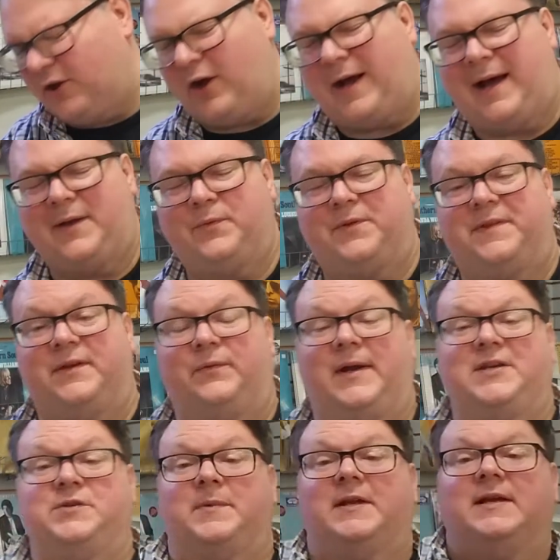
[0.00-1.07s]
odd with the
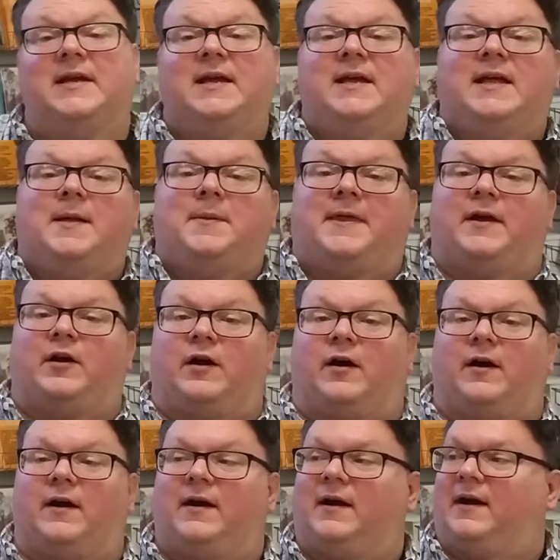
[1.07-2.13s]
arrangement. There
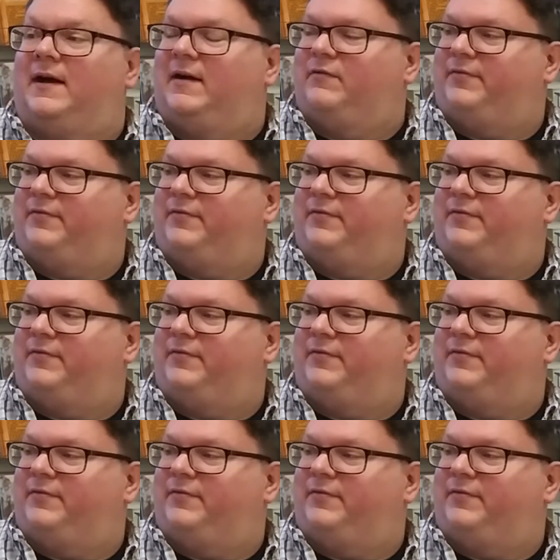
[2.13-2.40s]
are uh,